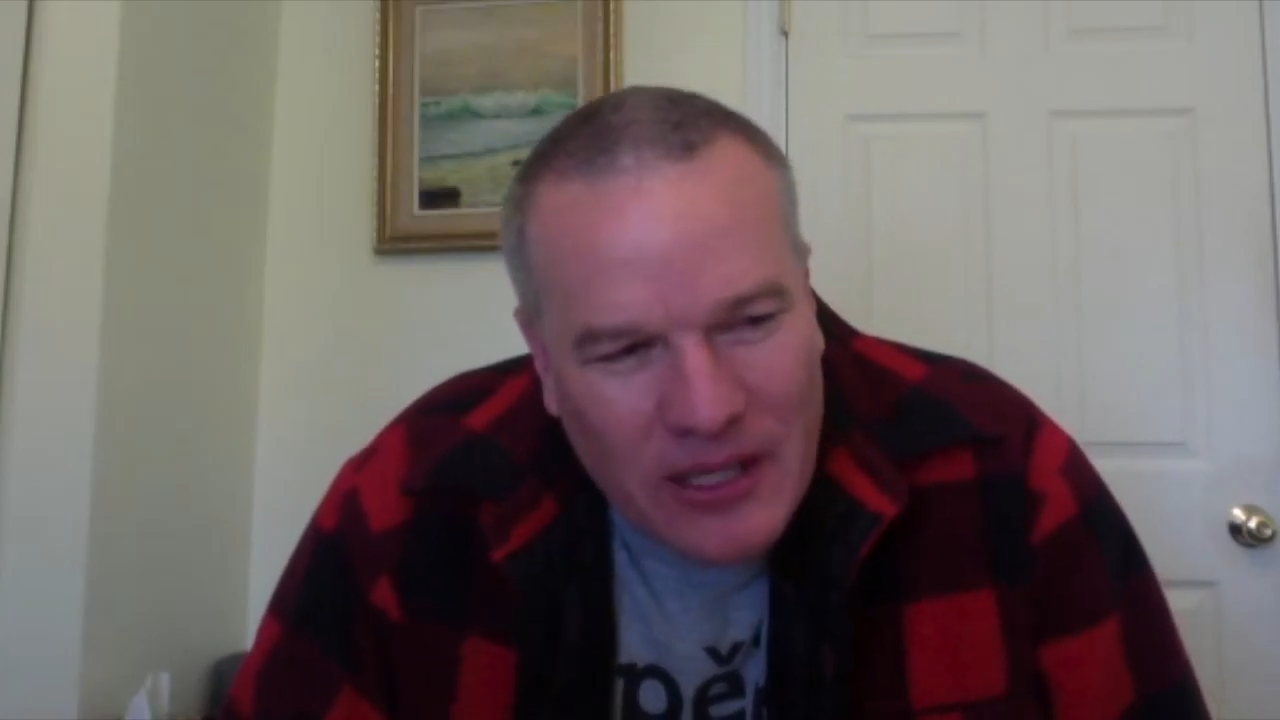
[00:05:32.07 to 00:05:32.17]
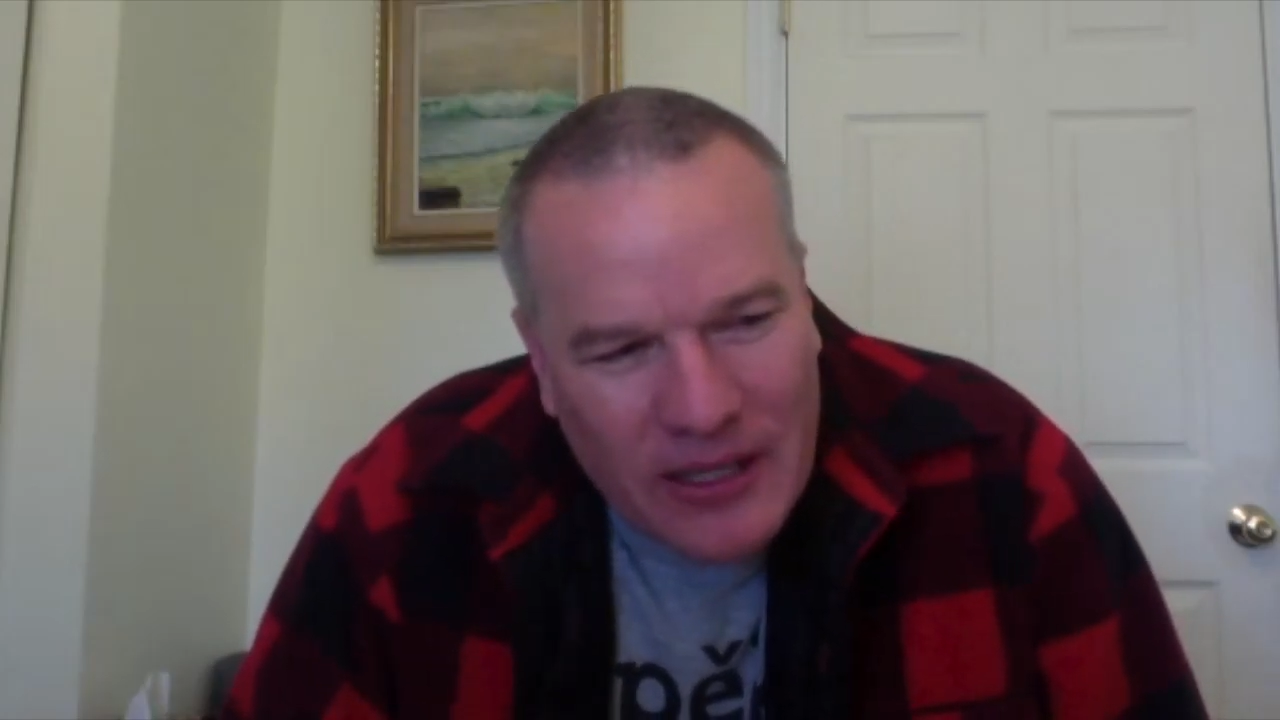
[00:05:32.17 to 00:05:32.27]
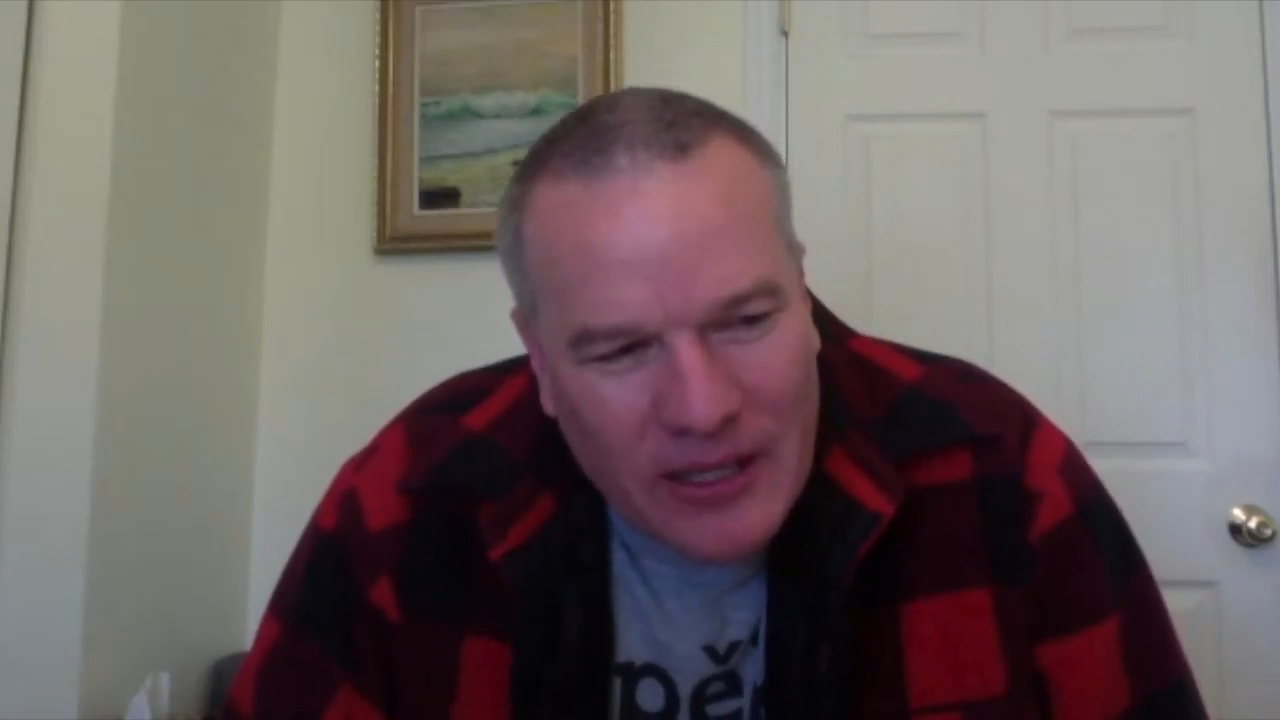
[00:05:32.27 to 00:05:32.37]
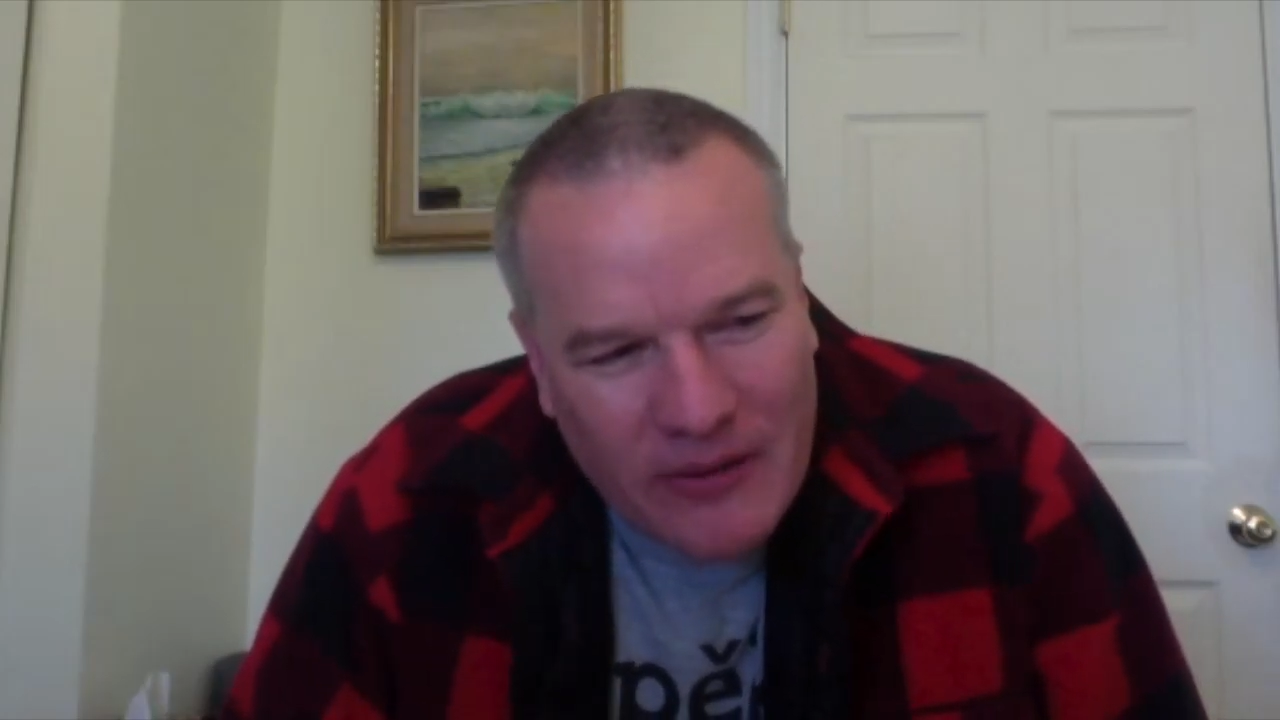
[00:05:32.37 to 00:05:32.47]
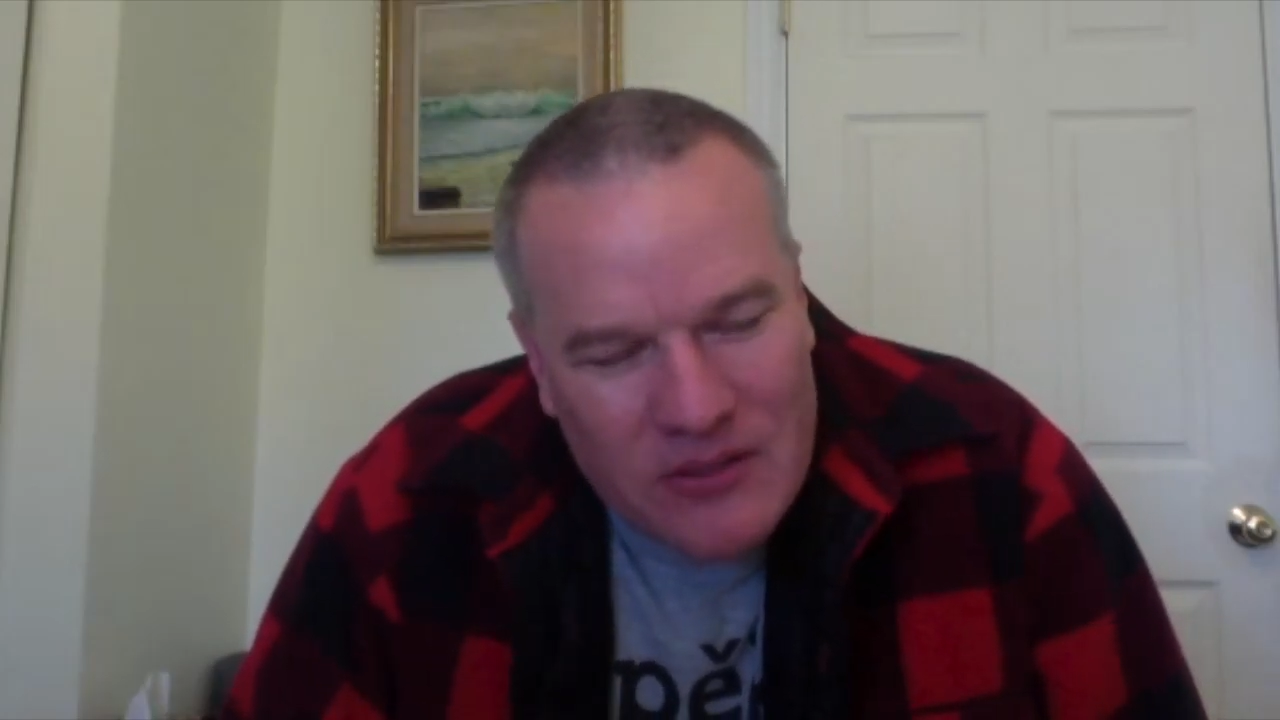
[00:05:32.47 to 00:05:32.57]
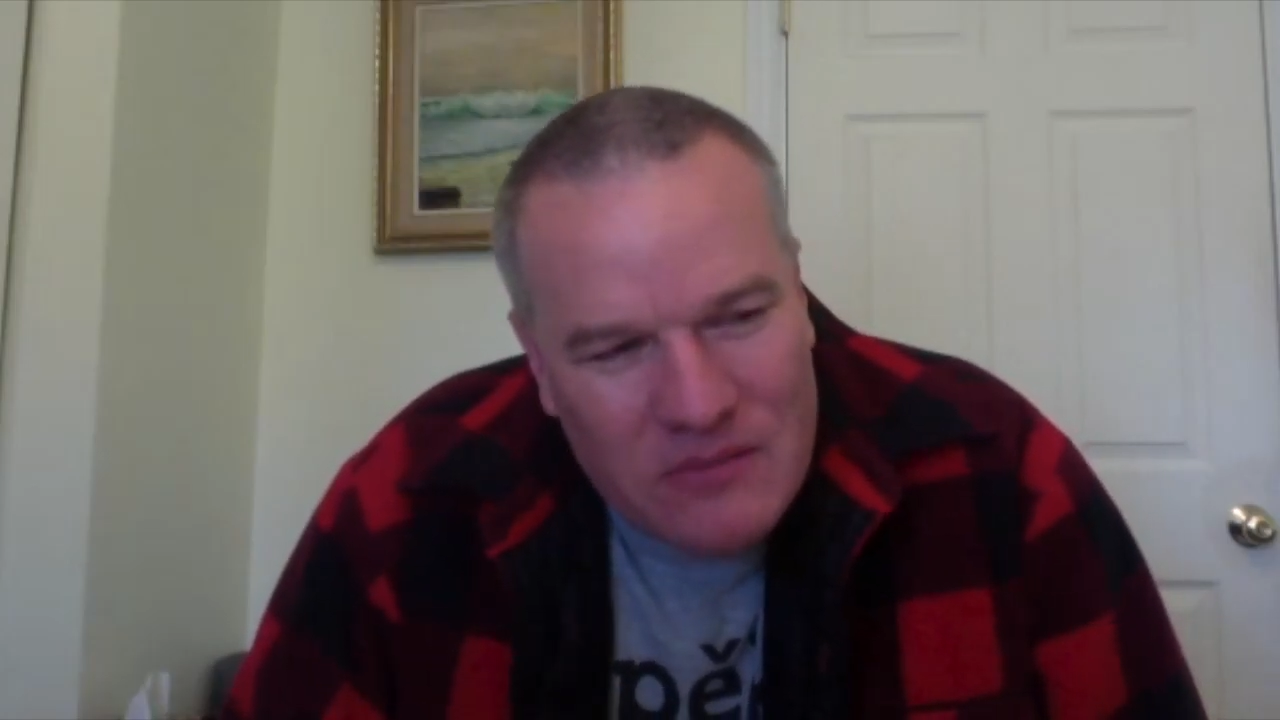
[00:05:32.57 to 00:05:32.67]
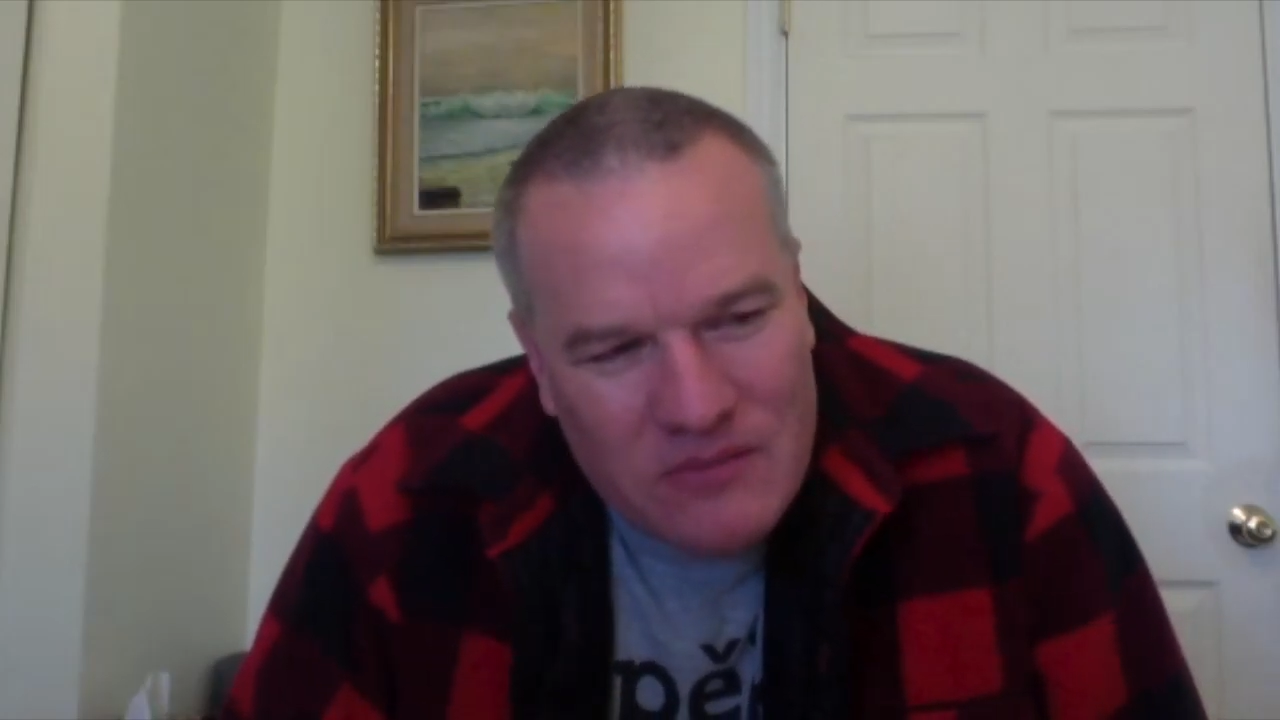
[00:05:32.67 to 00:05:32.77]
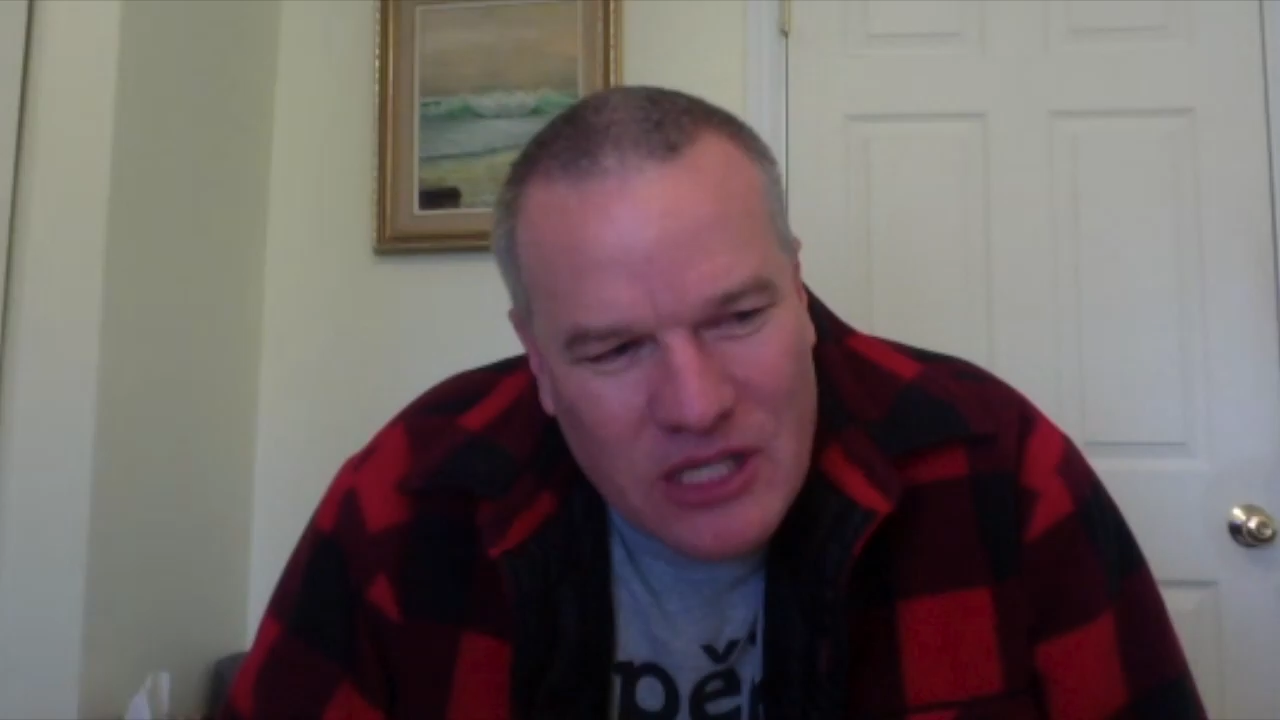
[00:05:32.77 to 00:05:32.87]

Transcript: I was